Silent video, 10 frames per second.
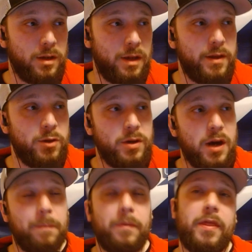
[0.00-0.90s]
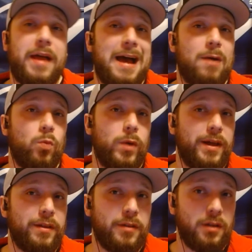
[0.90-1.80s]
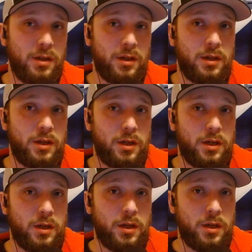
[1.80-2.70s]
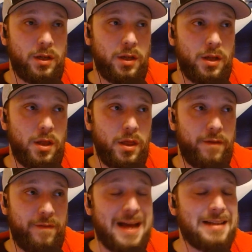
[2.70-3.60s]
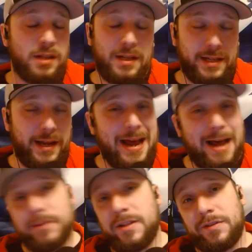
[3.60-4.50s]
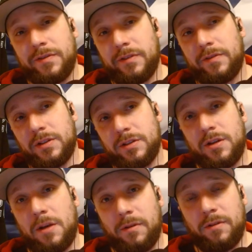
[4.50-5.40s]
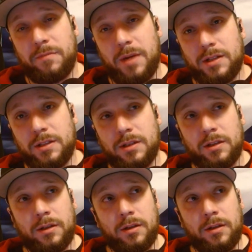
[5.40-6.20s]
and then you couple that with the Vasilevskiy absence for the first couple of months.